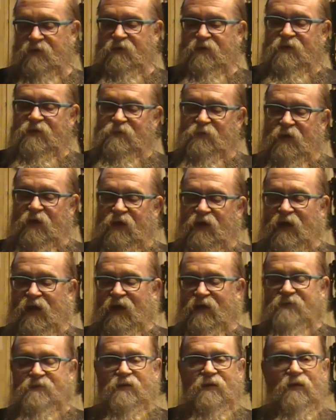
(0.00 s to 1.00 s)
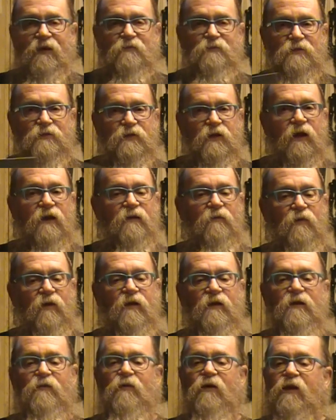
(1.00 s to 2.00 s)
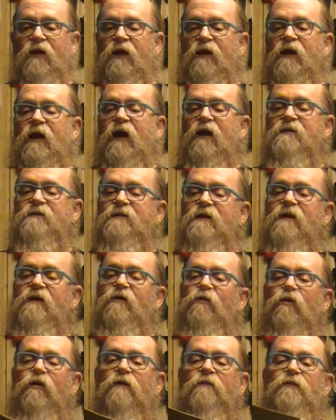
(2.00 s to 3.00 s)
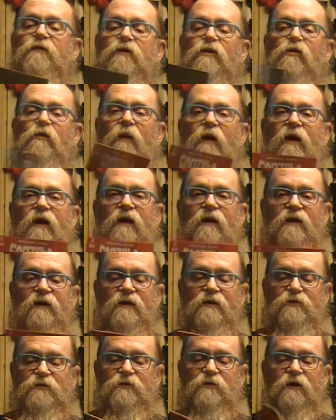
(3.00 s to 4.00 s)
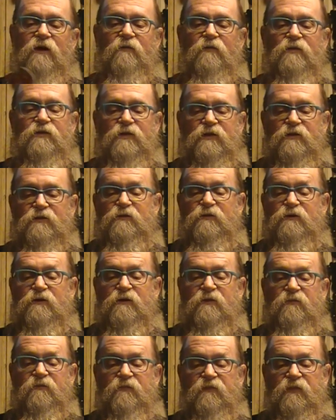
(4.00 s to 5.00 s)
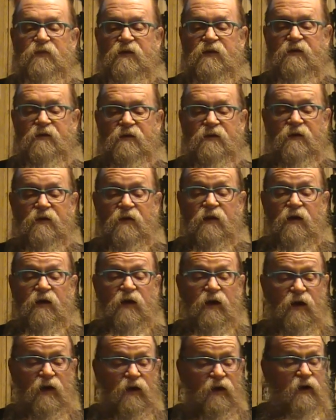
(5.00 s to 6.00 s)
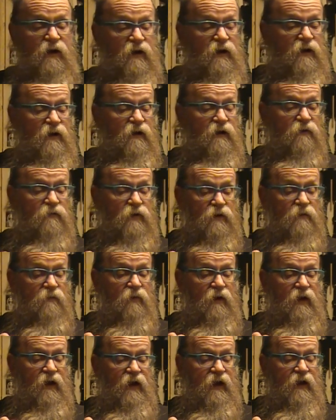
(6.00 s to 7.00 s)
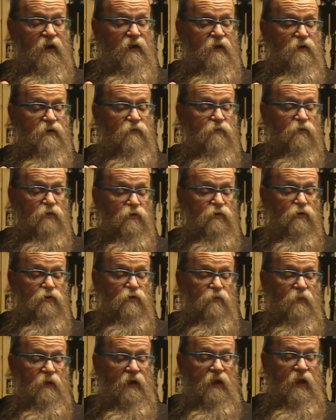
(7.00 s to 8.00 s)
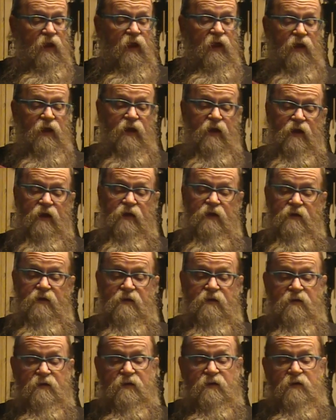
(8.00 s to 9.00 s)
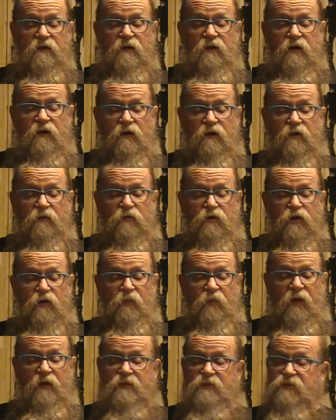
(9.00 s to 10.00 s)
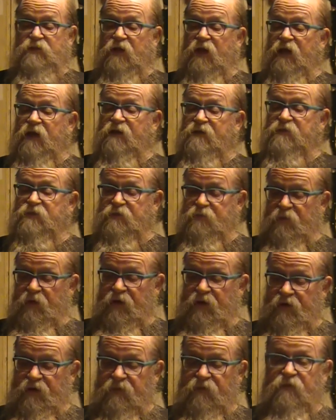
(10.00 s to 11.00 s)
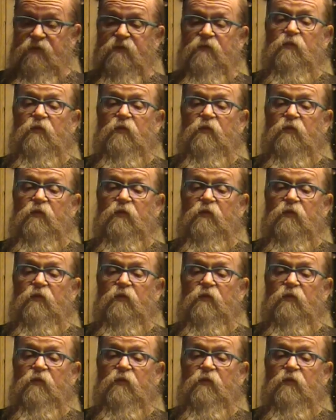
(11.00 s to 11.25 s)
Speaking of Godzilla, I was just talking about him, wasn't I? Godzilla War for Humanity, issue number 2. Written by Andrew McLean. Artwork by Jake Smith.